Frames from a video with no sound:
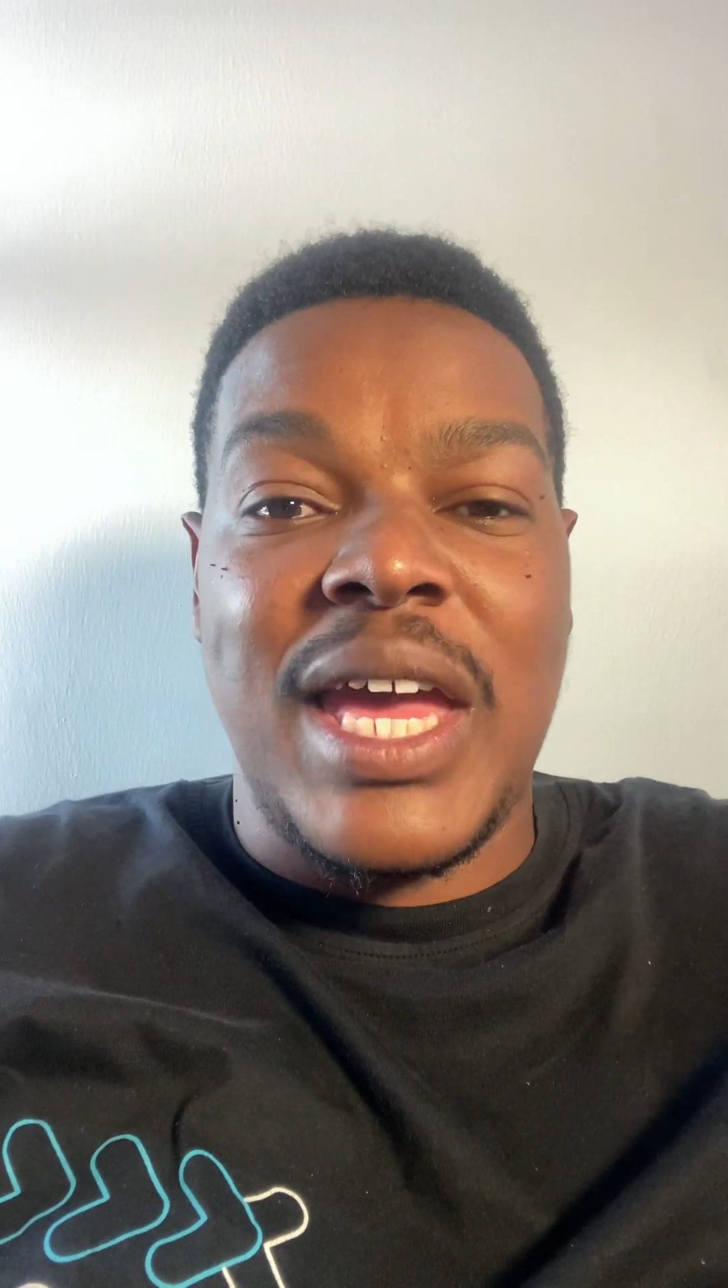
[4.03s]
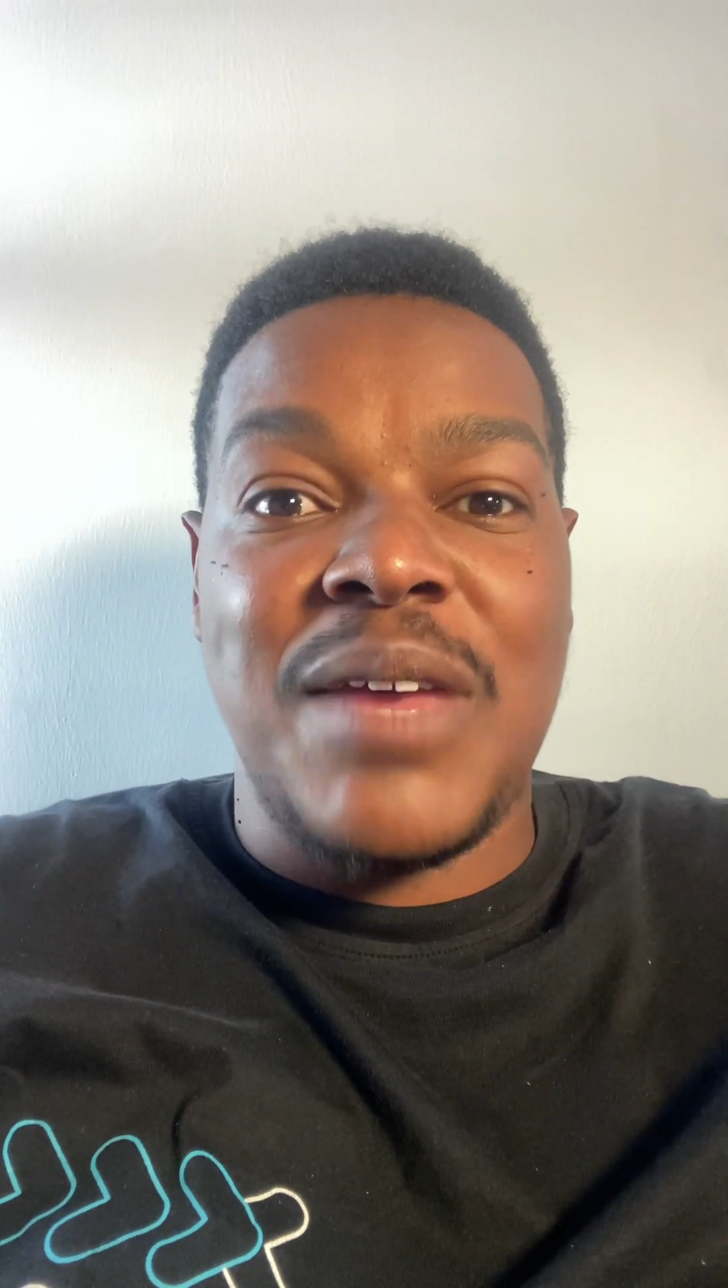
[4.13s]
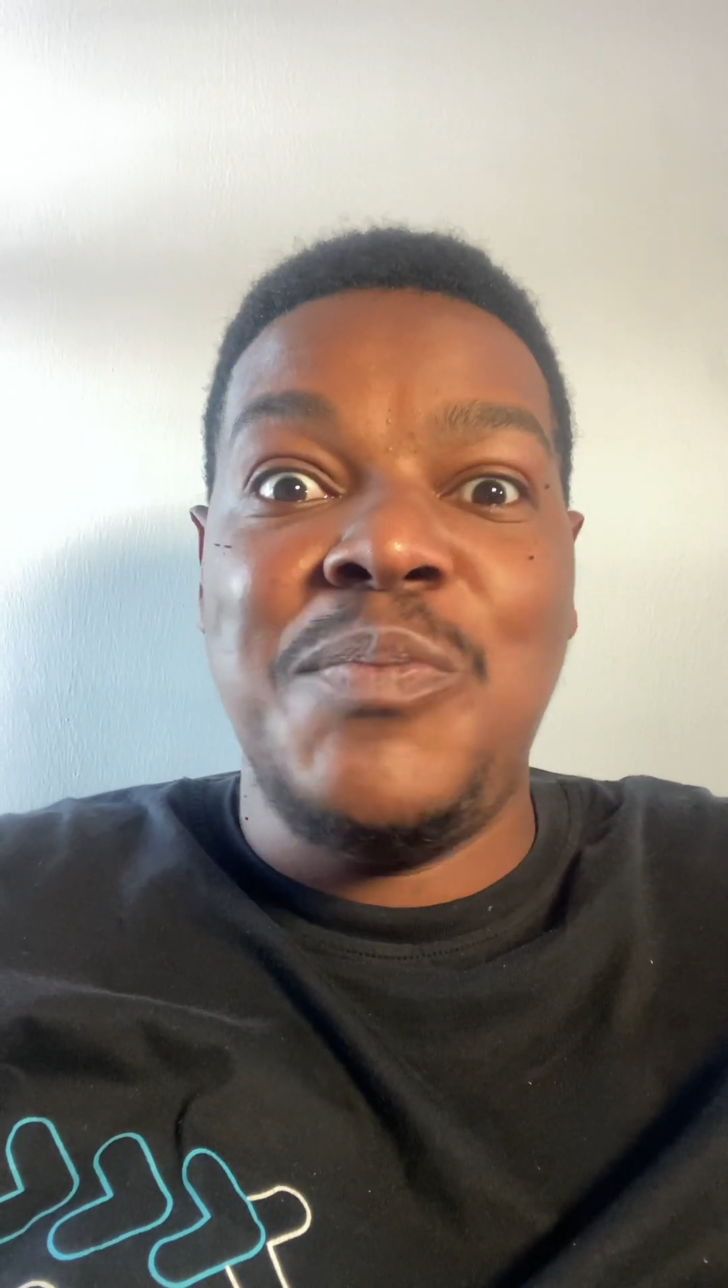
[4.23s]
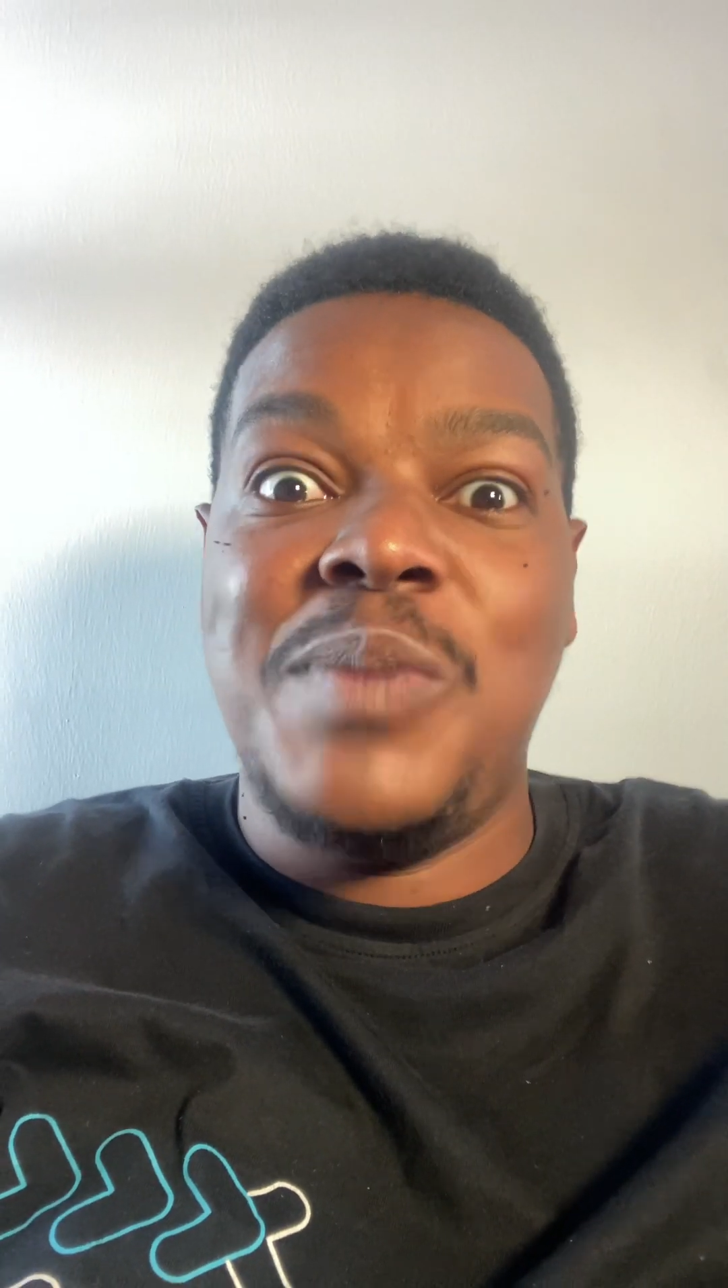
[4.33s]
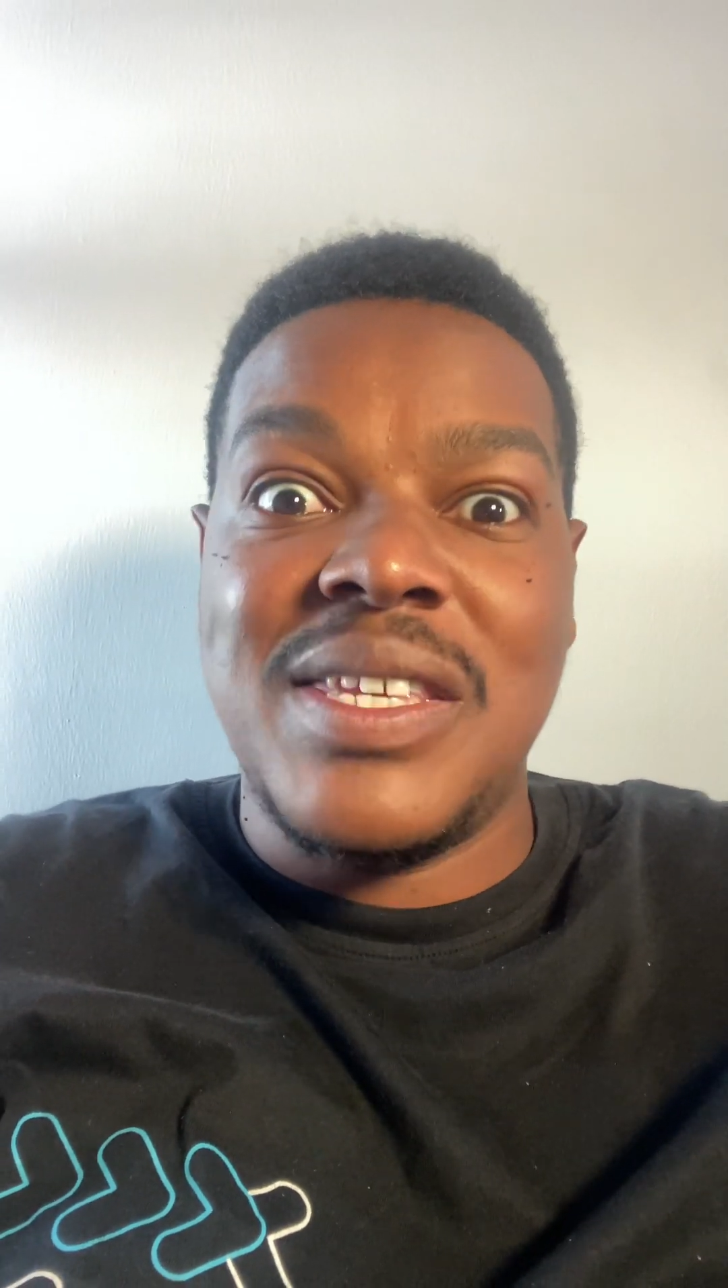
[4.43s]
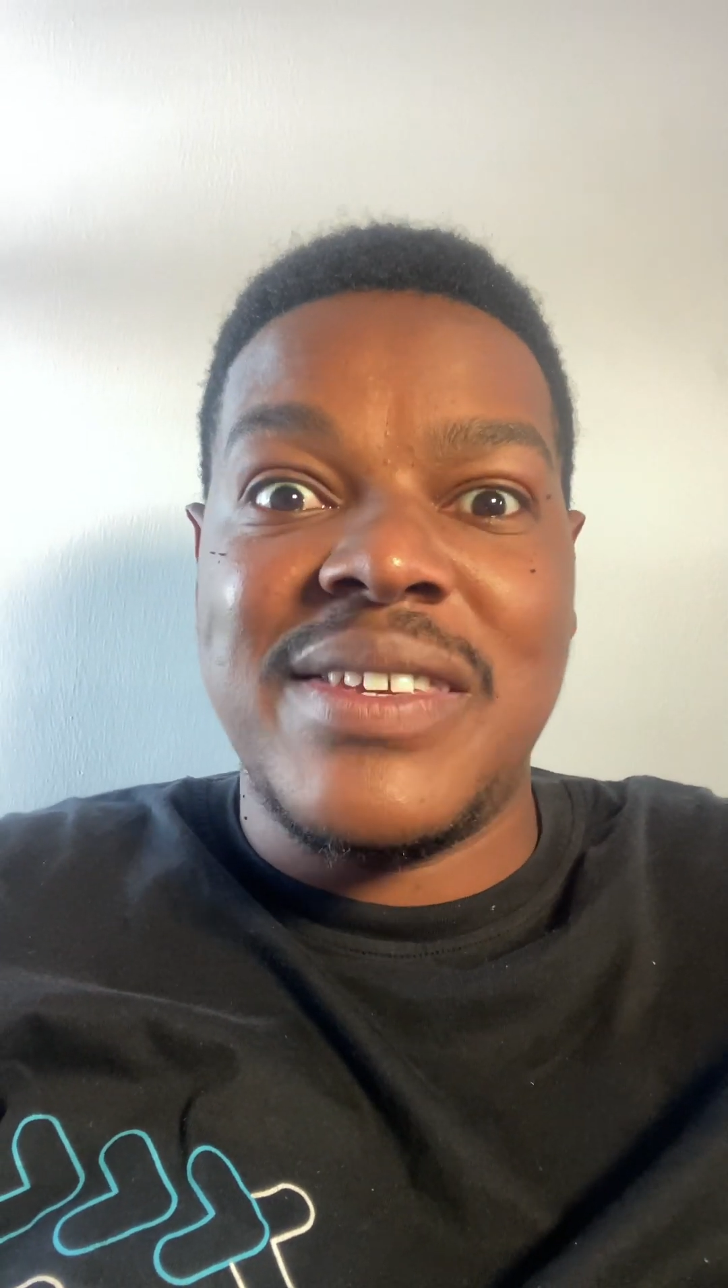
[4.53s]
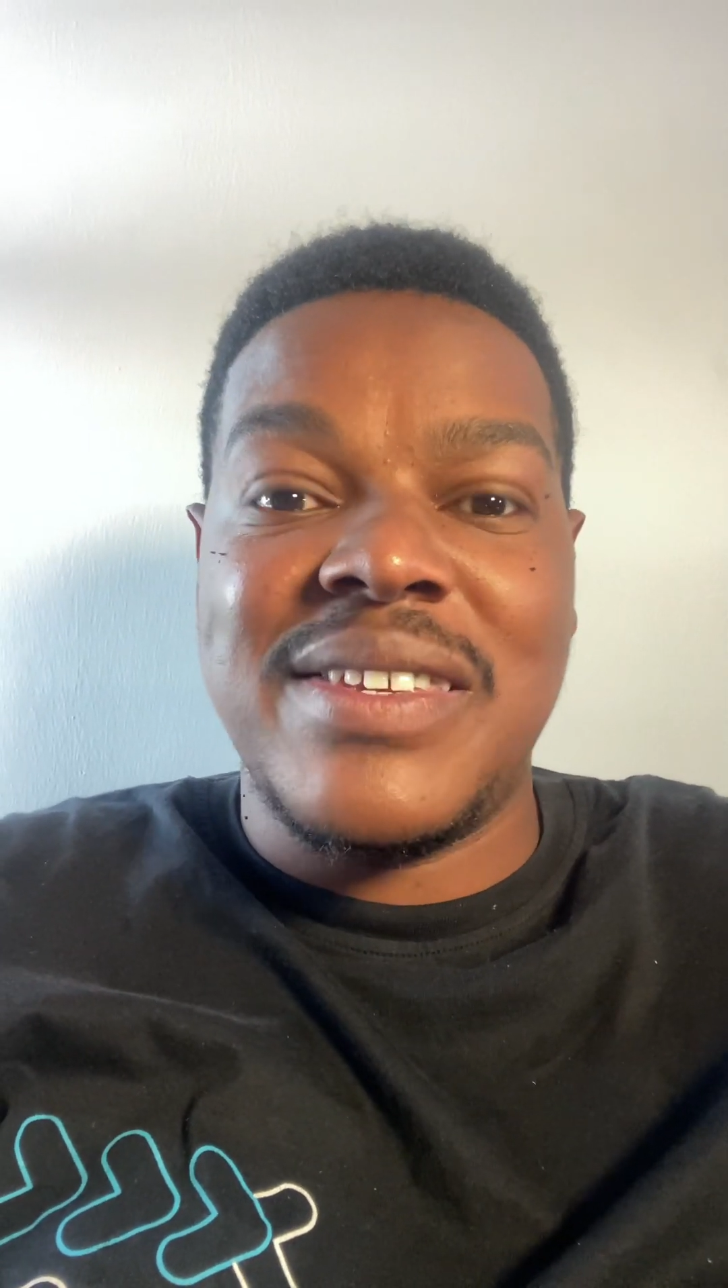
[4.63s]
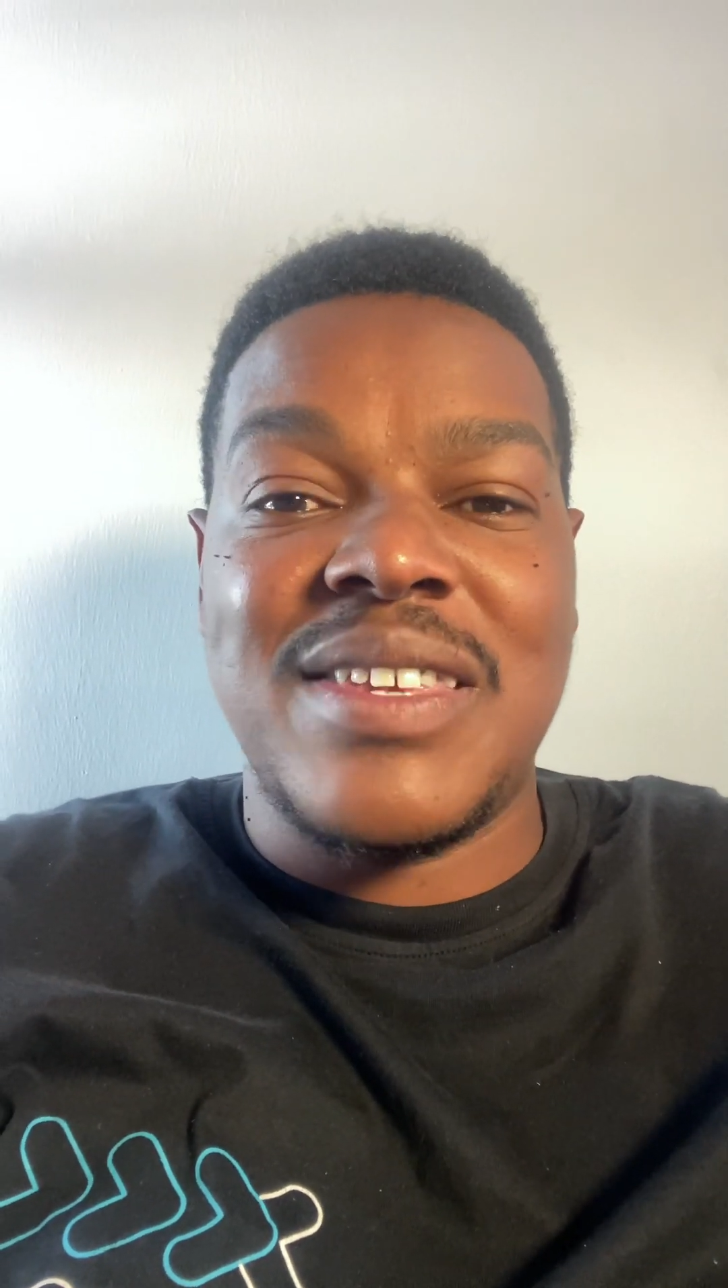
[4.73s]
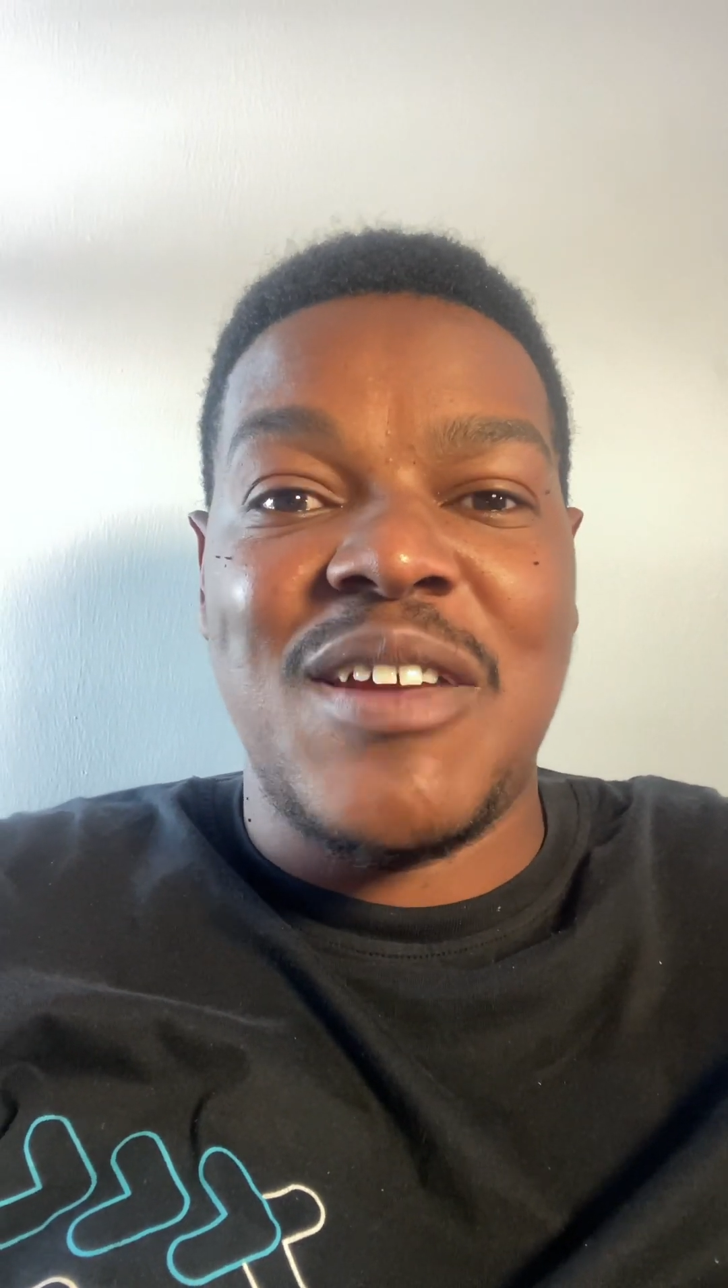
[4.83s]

a business